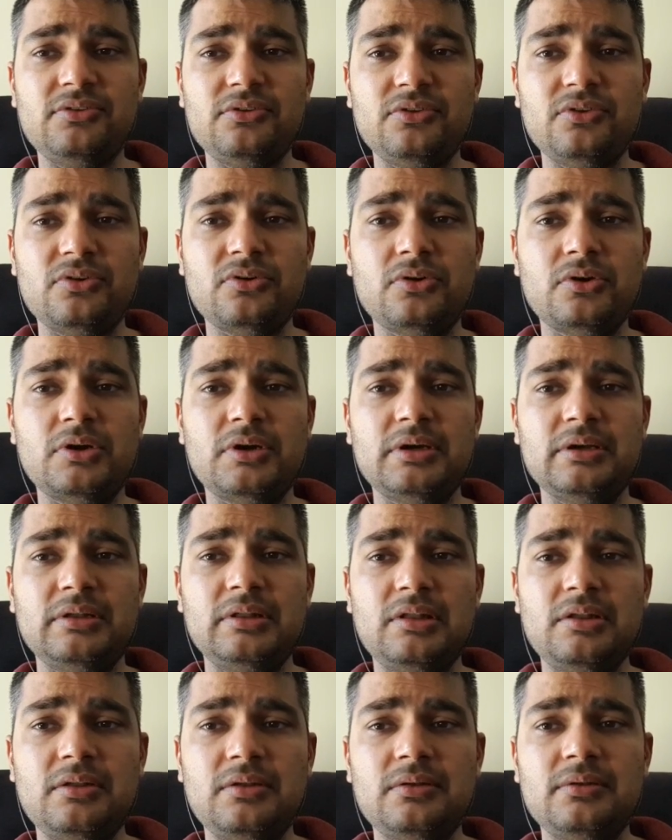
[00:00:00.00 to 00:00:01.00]
Your
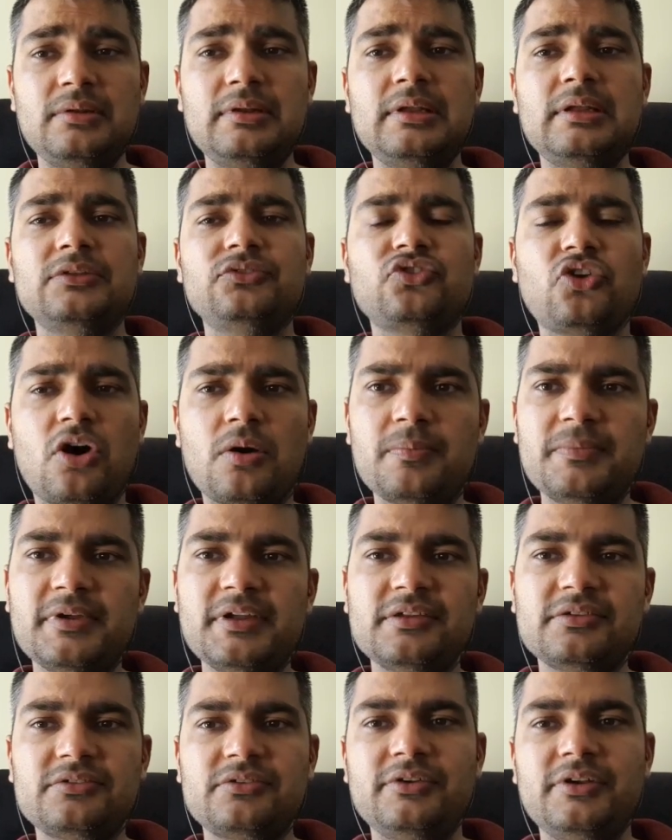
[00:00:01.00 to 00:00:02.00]
job
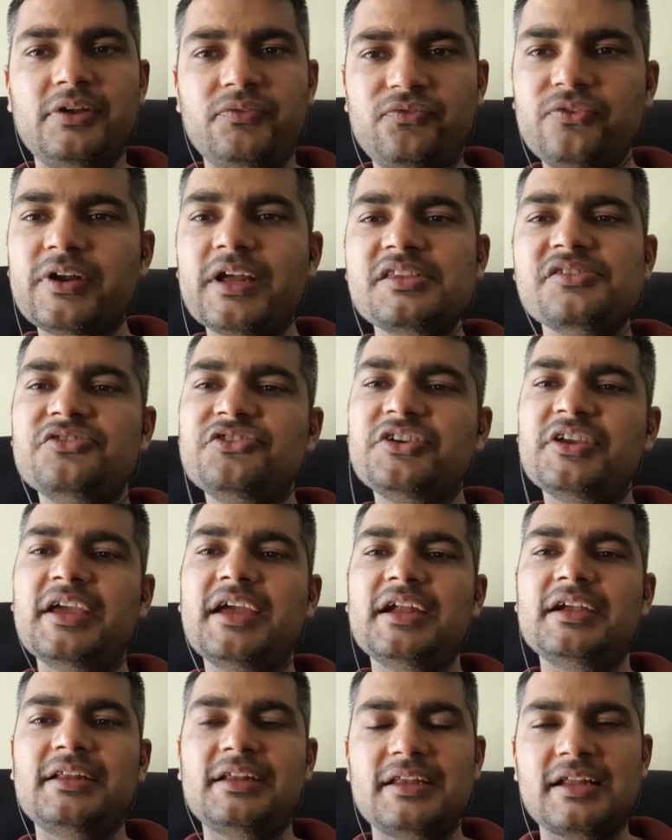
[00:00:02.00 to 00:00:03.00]
is to
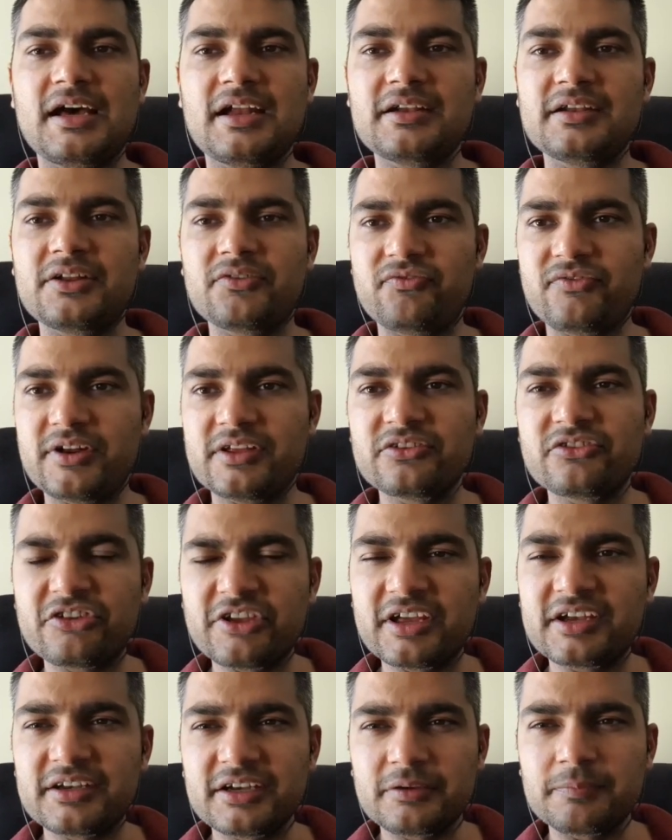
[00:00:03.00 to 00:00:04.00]
differentiate an
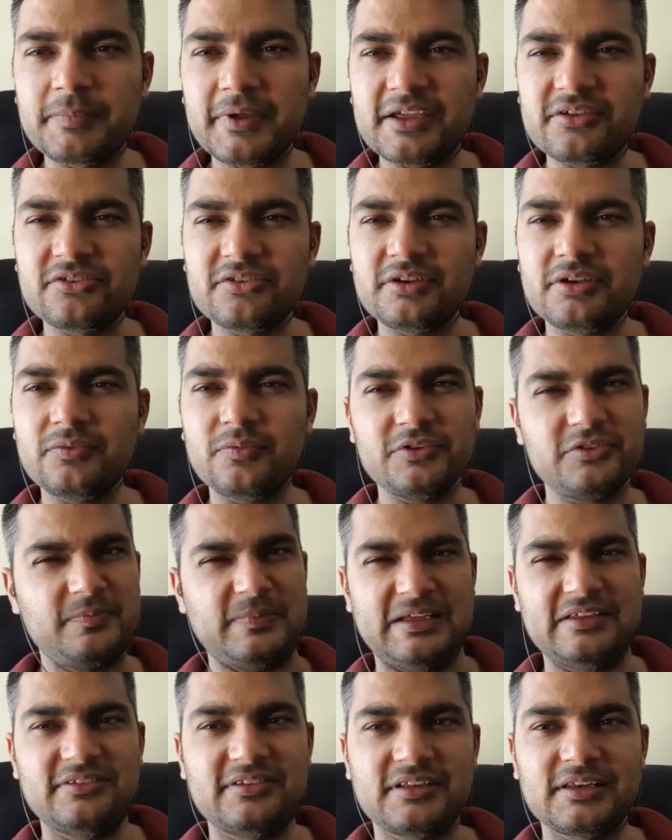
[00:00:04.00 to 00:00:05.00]
undifferentiated patient, which
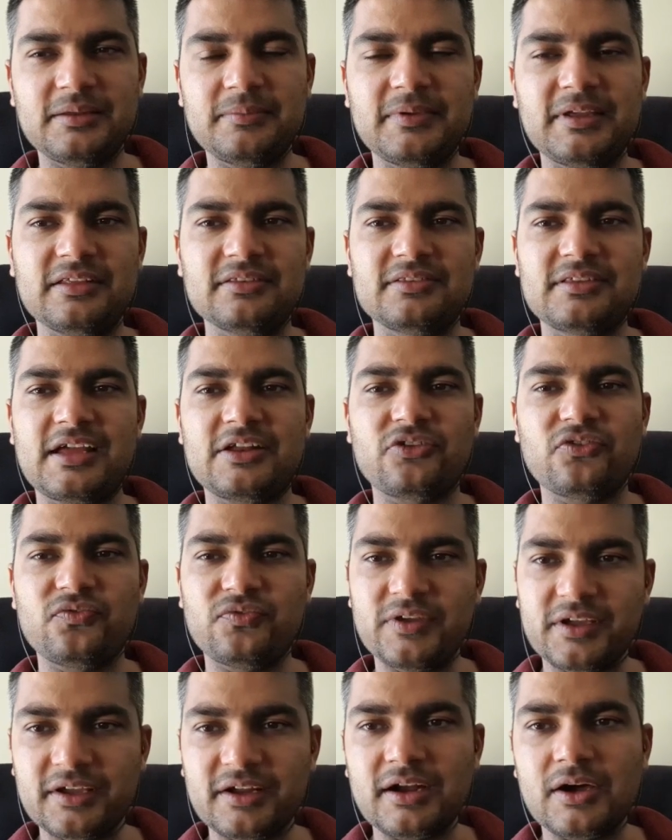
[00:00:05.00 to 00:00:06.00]
basically means that you
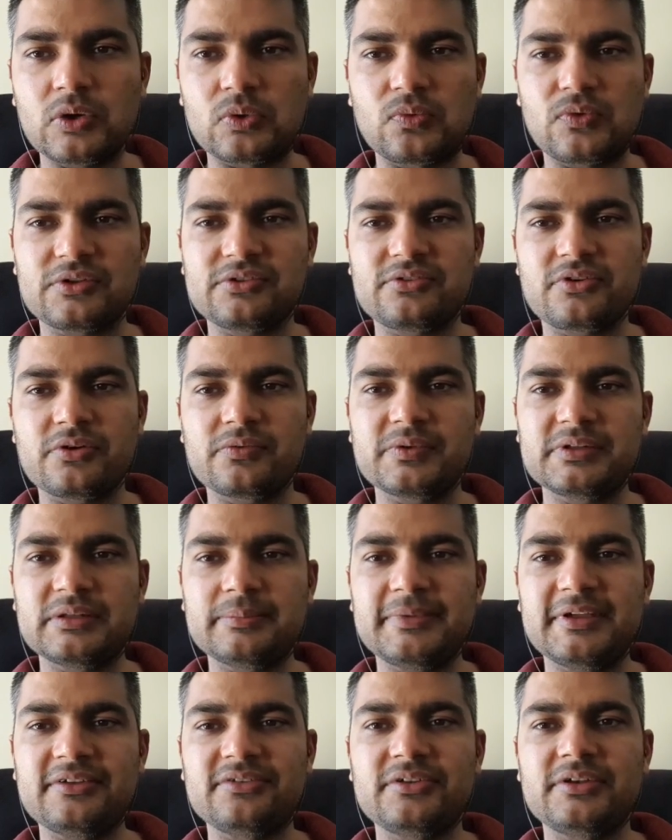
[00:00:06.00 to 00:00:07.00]
figure out what's wrong with the
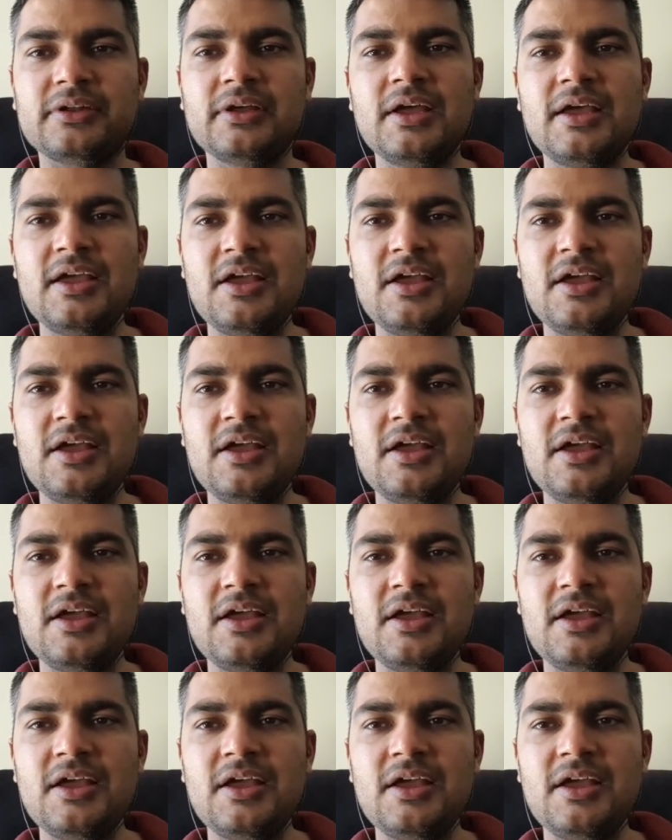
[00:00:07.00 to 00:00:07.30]
patient,